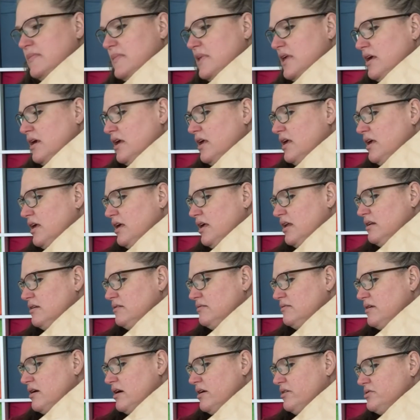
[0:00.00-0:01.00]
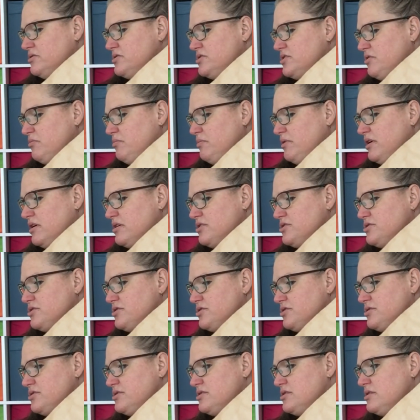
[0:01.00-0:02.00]
Again, I'll show
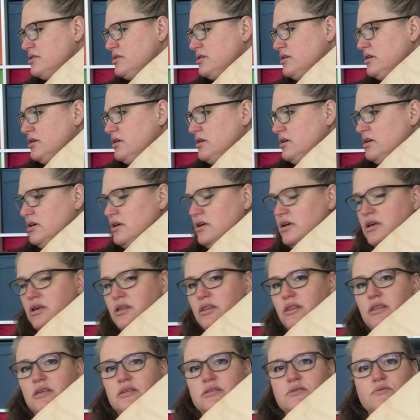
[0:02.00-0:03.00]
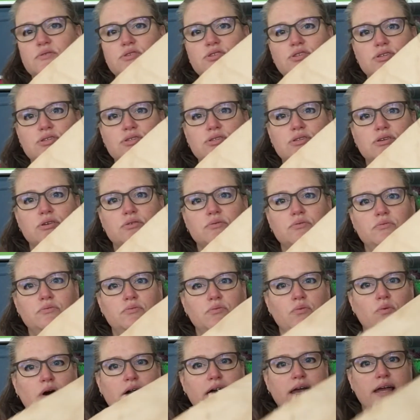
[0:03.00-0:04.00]
pictures. This was just a
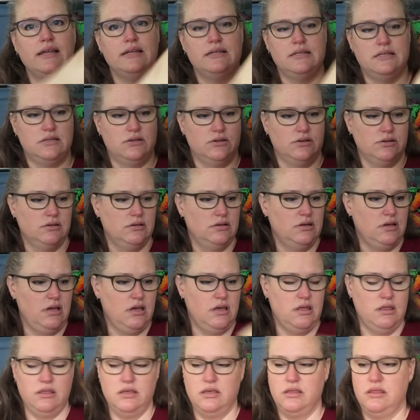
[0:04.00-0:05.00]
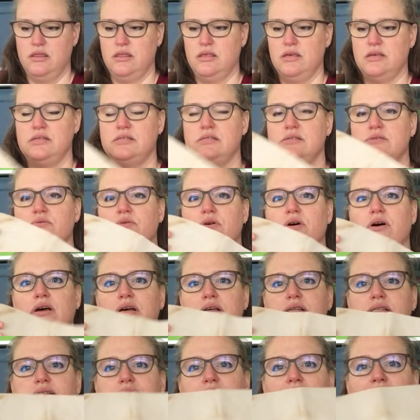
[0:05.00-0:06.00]
white, and then this
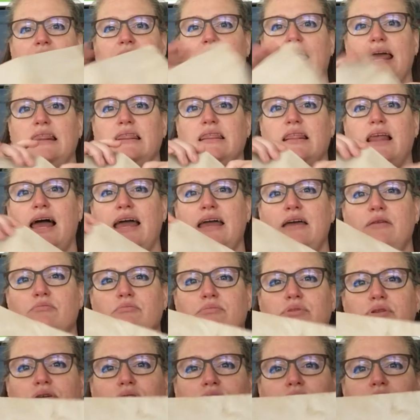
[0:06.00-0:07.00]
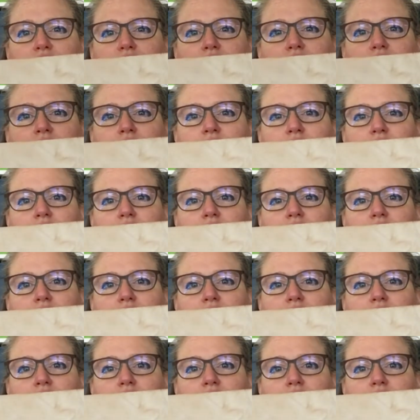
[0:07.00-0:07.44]
was a light blue.